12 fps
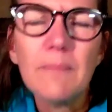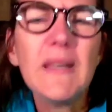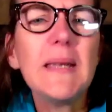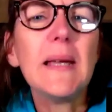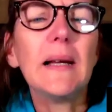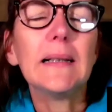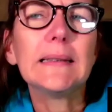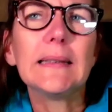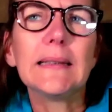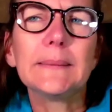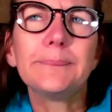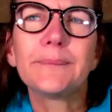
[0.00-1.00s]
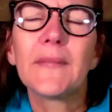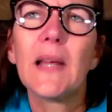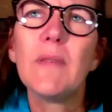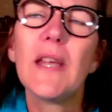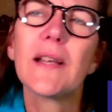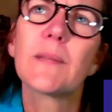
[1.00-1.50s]
let me
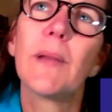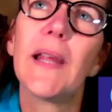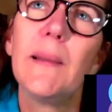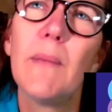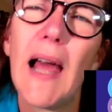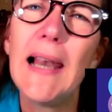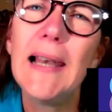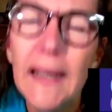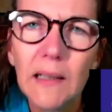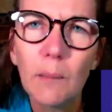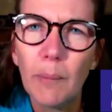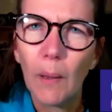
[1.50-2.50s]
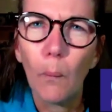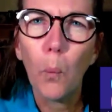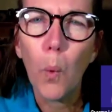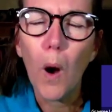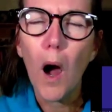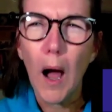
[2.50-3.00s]
let me explain a little bit
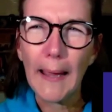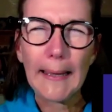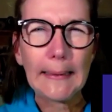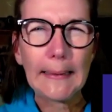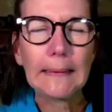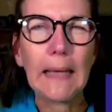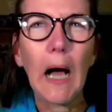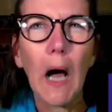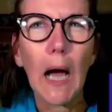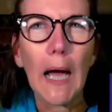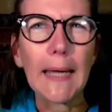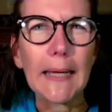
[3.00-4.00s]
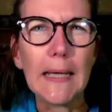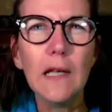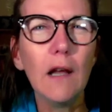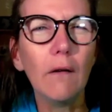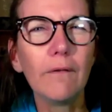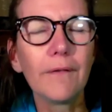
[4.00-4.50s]
why I
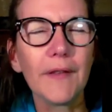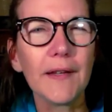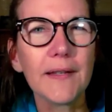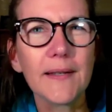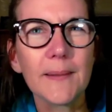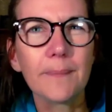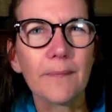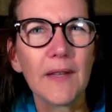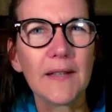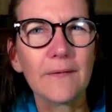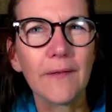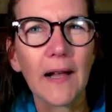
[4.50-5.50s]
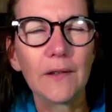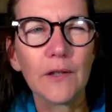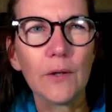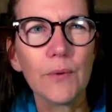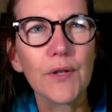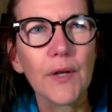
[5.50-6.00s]
love this, this
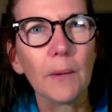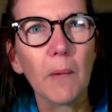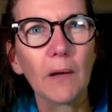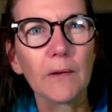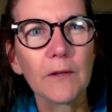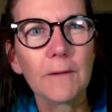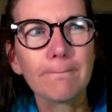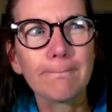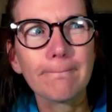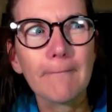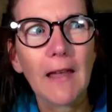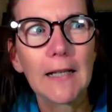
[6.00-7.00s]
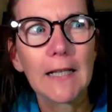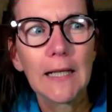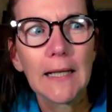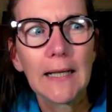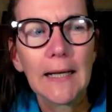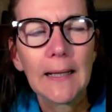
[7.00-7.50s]
value so much.
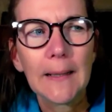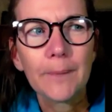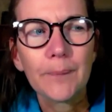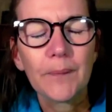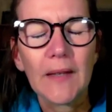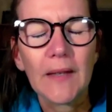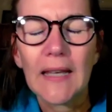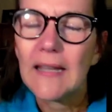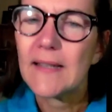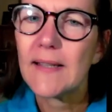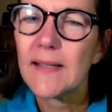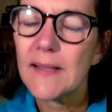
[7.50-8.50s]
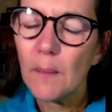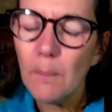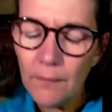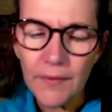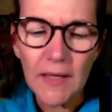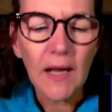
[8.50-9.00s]
It's
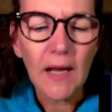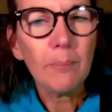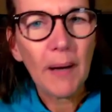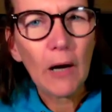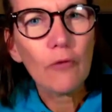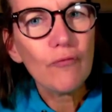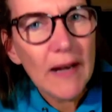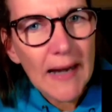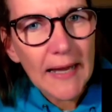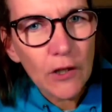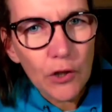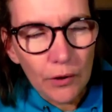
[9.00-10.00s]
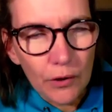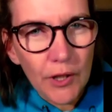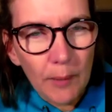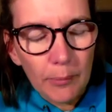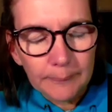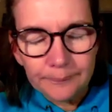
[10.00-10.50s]
something about
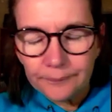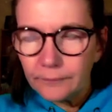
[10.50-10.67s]
relationship.